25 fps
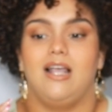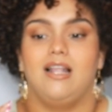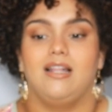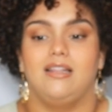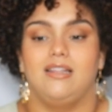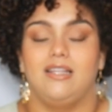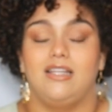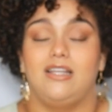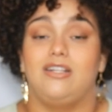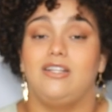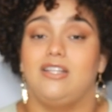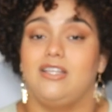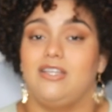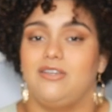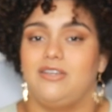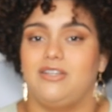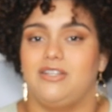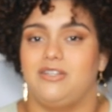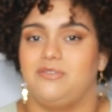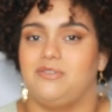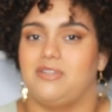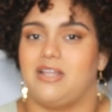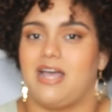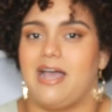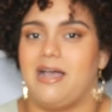Literally, you can
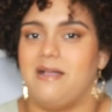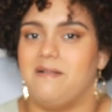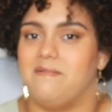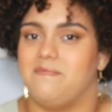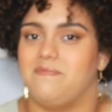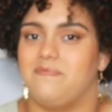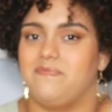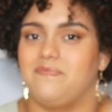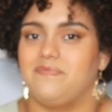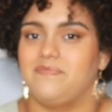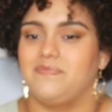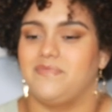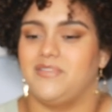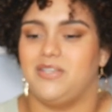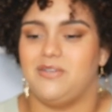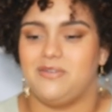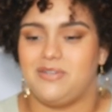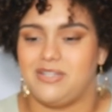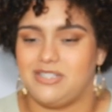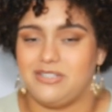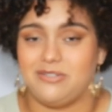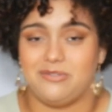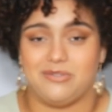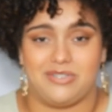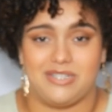do that. You
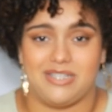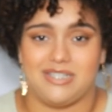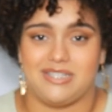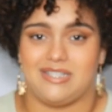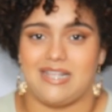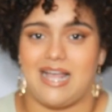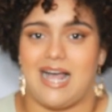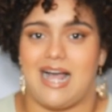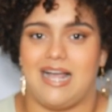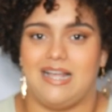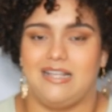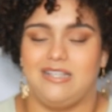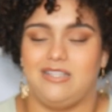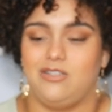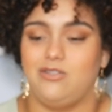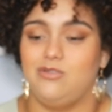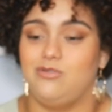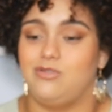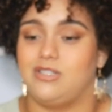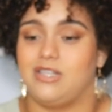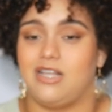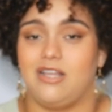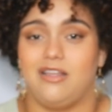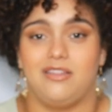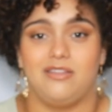can do just that. You
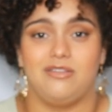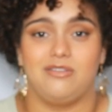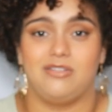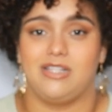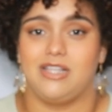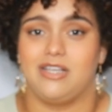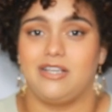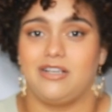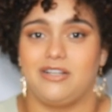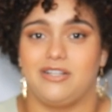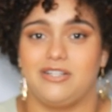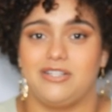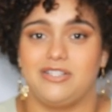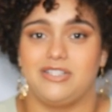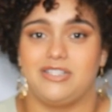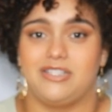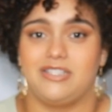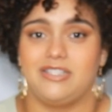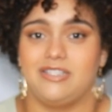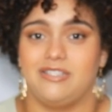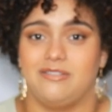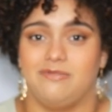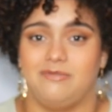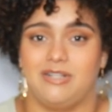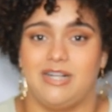sell those liquors,
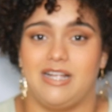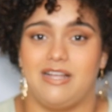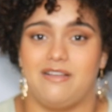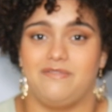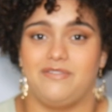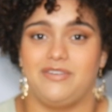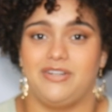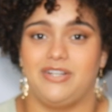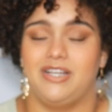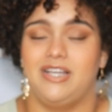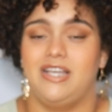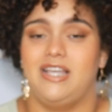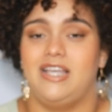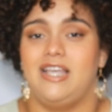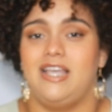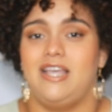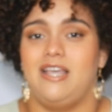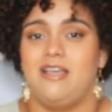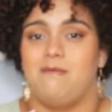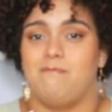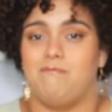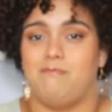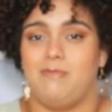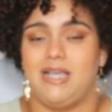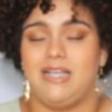whatever,
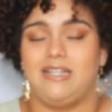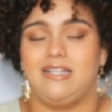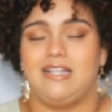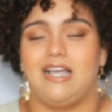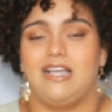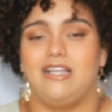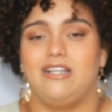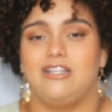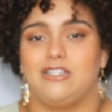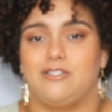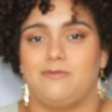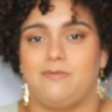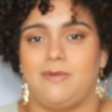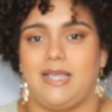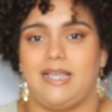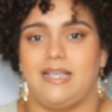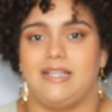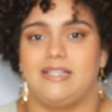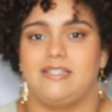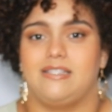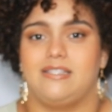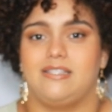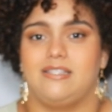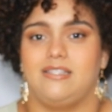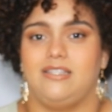make that your space,
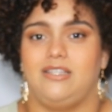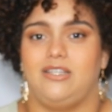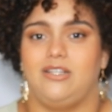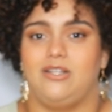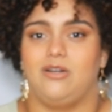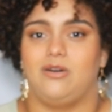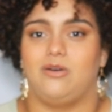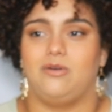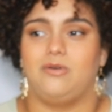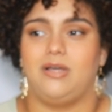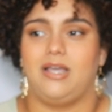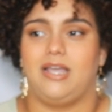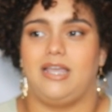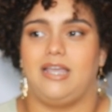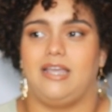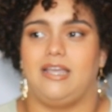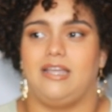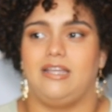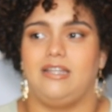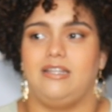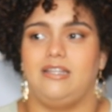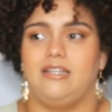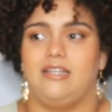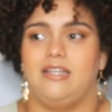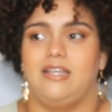you know,
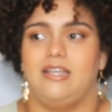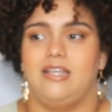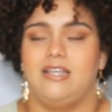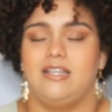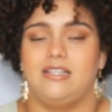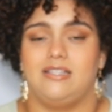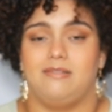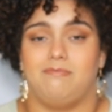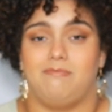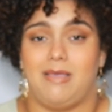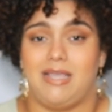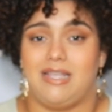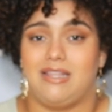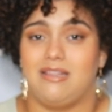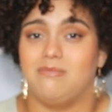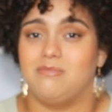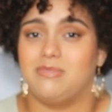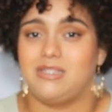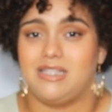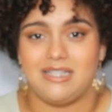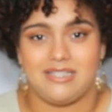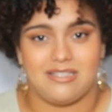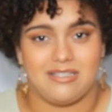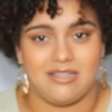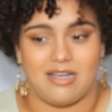and make them
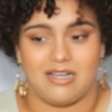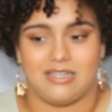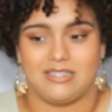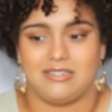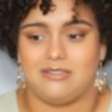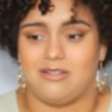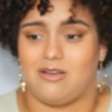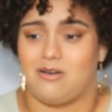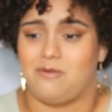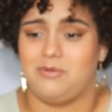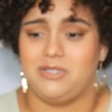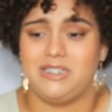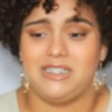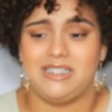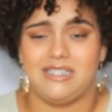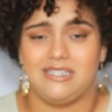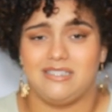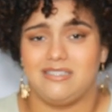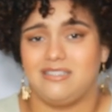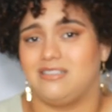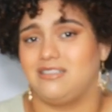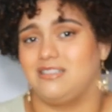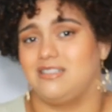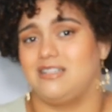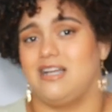TikToks. Open a
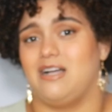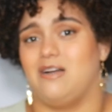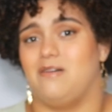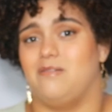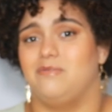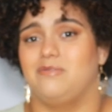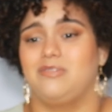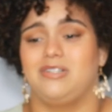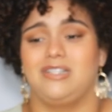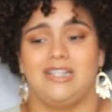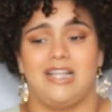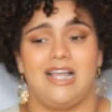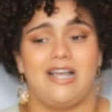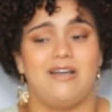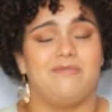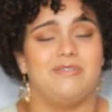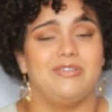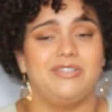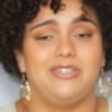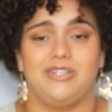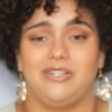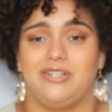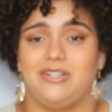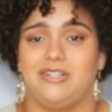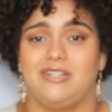TikTok account. Clown
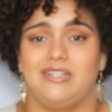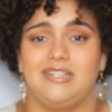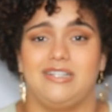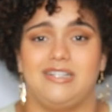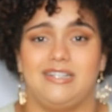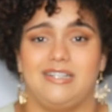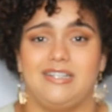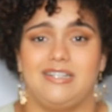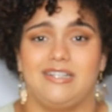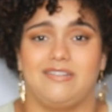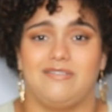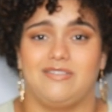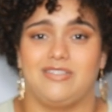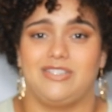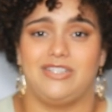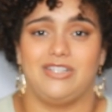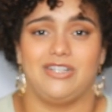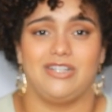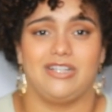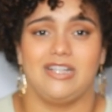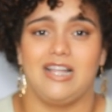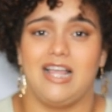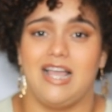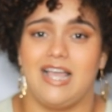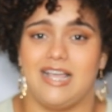with your with your
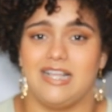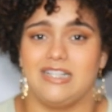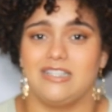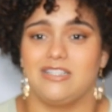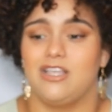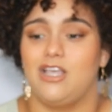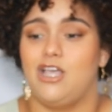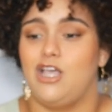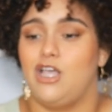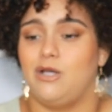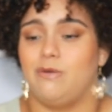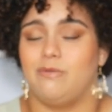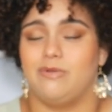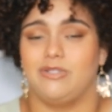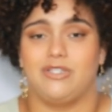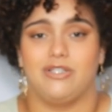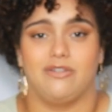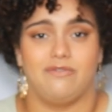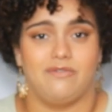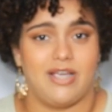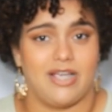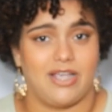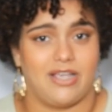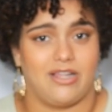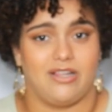clients, with your
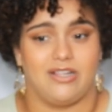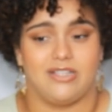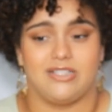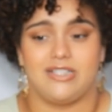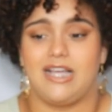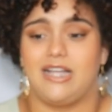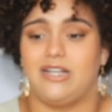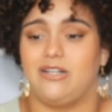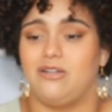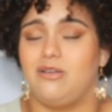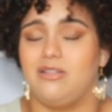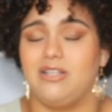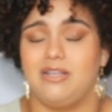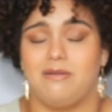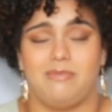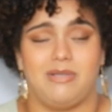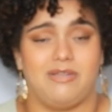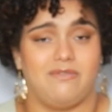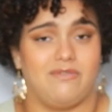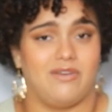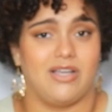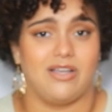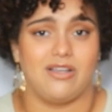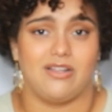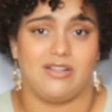regulars. I know there'd be
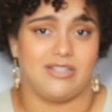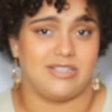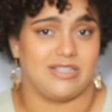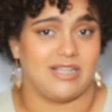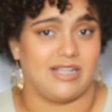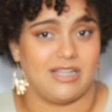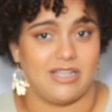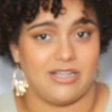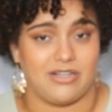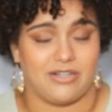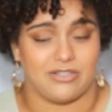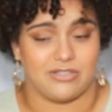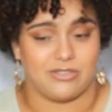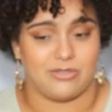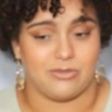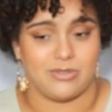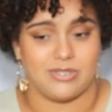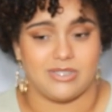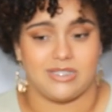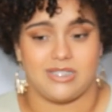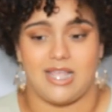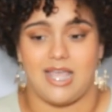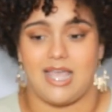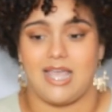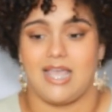regulars at liquor
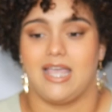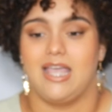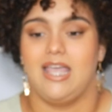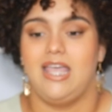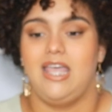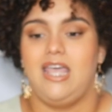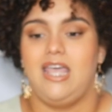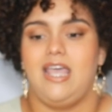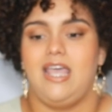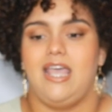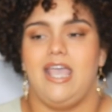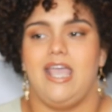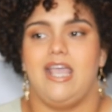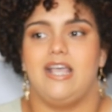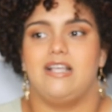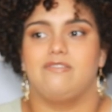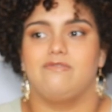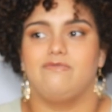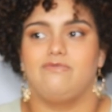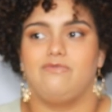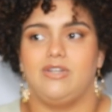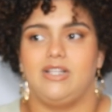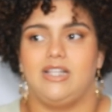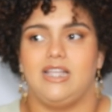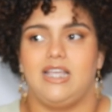stores. Like it's
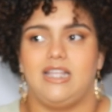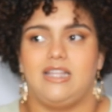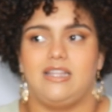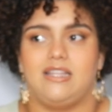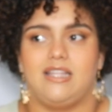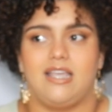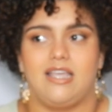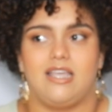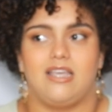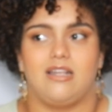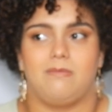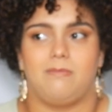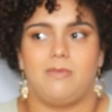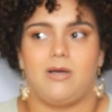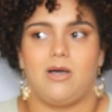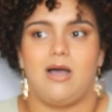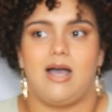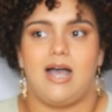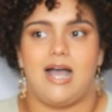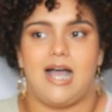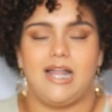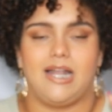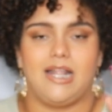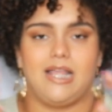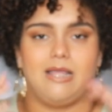really thinking about
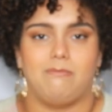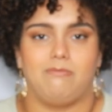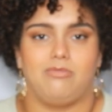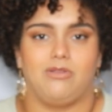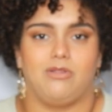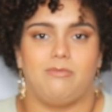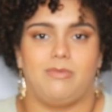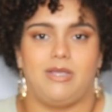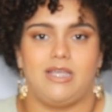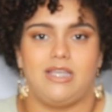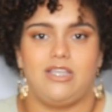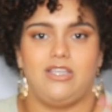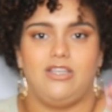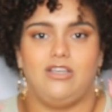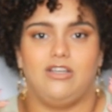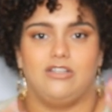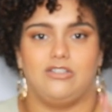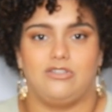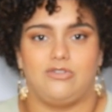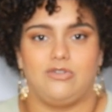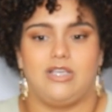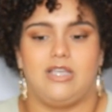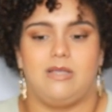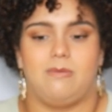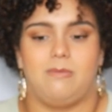how to implement your
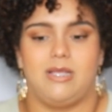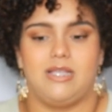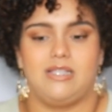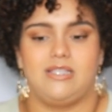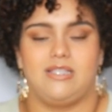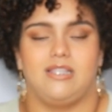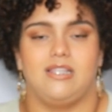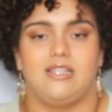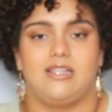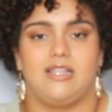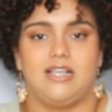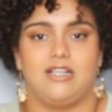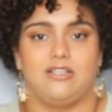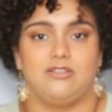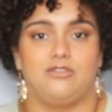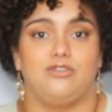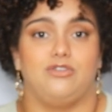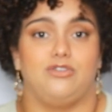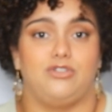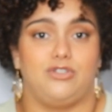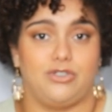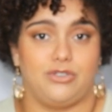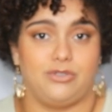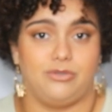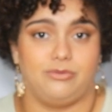dream into the things you
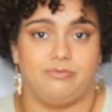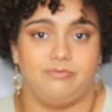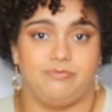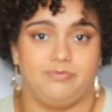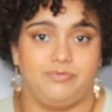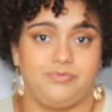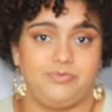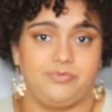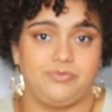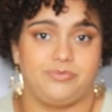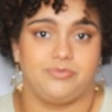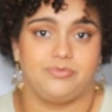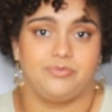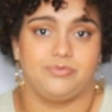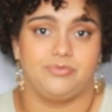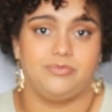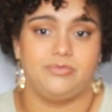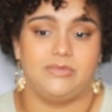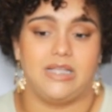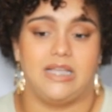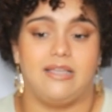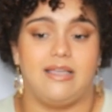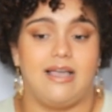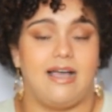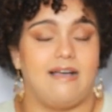do
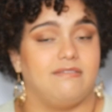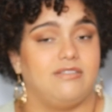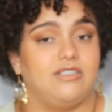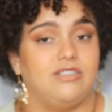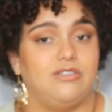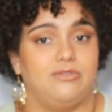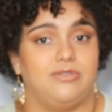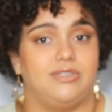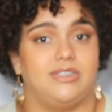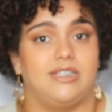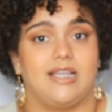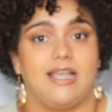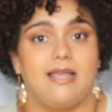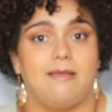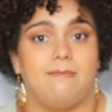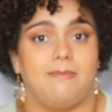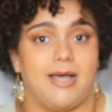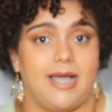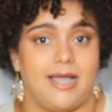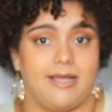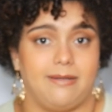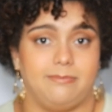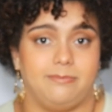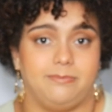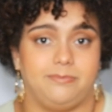that you have to do to get
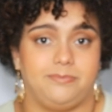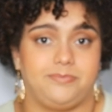back.